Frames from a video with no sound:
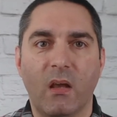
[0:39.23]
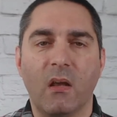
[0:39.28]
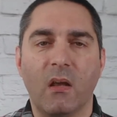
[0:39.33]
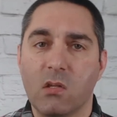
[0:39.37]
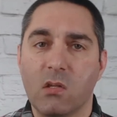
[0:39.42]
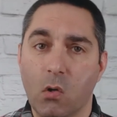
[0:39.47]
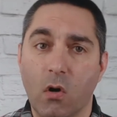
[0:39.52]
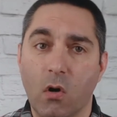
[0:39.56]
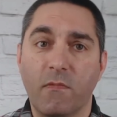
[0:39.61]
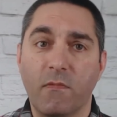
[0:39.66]

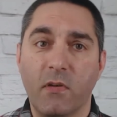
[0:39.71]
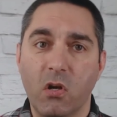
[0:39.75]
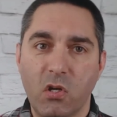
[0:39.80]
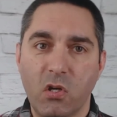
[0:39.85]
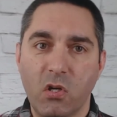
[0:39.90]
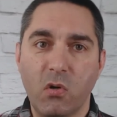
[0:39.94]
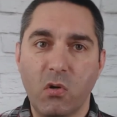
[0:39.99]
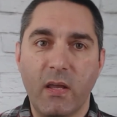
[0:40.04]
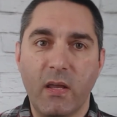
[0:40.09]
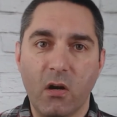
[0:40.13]
So if you're
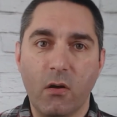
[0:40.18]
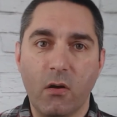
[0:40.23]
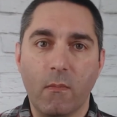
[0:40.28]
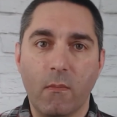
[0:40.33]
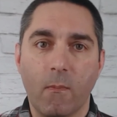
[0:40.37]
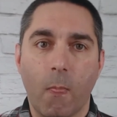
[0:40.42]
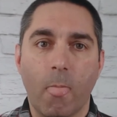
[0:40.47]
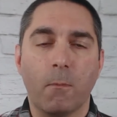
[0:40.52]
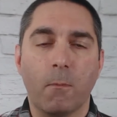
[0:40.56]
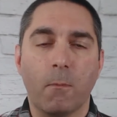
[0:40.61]
new
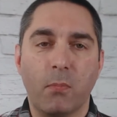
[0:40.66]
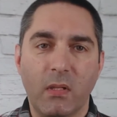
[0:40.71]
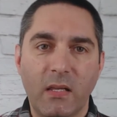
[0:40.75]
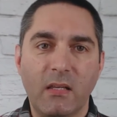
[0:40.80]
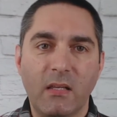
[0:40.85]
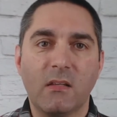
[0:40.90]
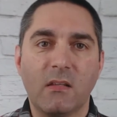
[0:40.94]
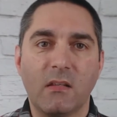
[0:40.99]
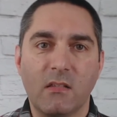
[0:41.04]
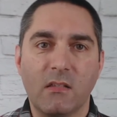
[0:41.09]
here,
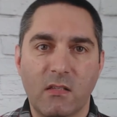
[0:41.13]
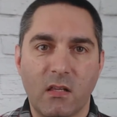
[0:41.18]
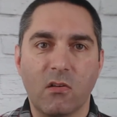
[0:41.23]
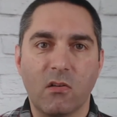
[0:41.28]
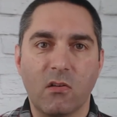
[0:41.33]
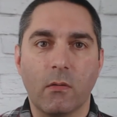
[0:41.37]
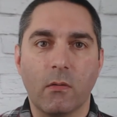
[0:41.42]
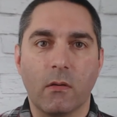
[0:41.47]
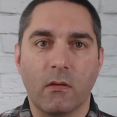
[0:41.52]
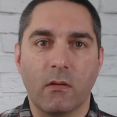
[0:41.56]
please
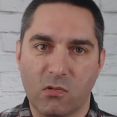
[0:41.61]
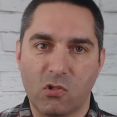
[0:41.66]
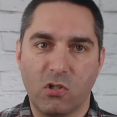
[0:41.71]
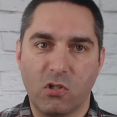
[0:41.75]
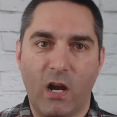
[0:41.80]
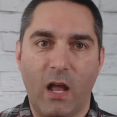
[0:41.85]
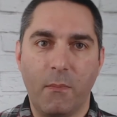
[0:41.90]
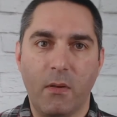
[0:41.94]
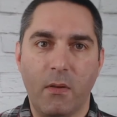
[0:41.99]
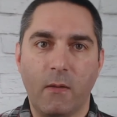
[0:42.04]
consider
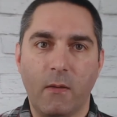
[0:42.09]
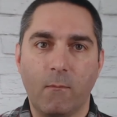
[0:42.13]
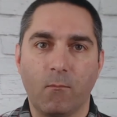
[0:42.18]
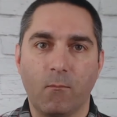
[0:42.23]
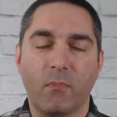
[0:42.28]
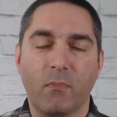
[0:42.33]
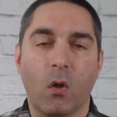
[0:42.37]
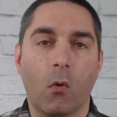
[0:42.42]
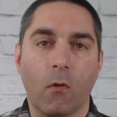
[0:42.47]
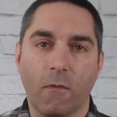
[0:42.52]
subscribing
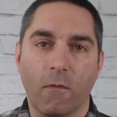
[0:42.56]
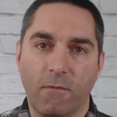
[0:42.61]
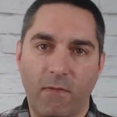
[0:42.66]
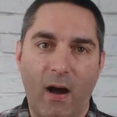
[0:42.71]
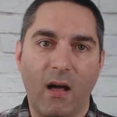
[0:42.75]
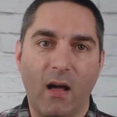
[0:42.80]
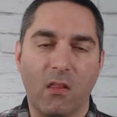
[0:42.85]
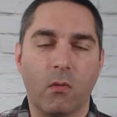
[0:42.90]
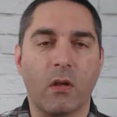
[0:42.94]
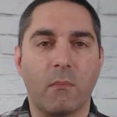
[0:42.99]
or
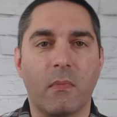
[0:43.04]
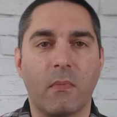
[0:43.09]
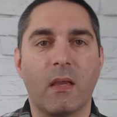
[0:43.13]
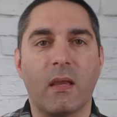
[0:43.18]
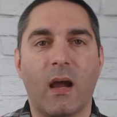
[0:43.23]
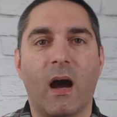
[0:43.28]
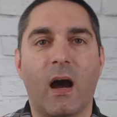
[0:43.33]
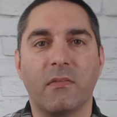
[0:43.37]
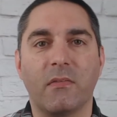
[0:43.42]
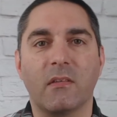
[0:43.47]
following
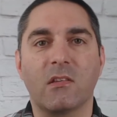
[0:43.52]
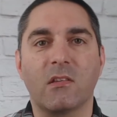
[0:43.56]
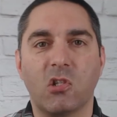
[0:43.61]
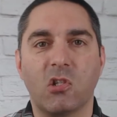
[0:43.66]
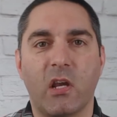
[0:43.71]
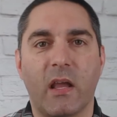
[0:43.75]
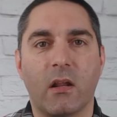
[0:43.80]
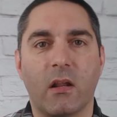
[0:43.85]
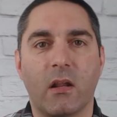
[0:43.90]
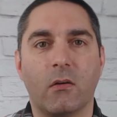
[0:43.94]
me on this
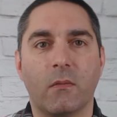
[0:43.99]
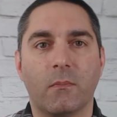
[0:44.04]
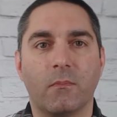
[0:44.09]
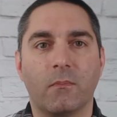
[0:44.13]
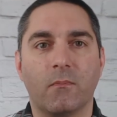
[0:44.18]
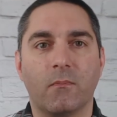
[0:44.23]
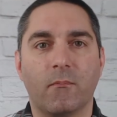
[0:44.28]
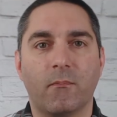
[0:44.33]
channel.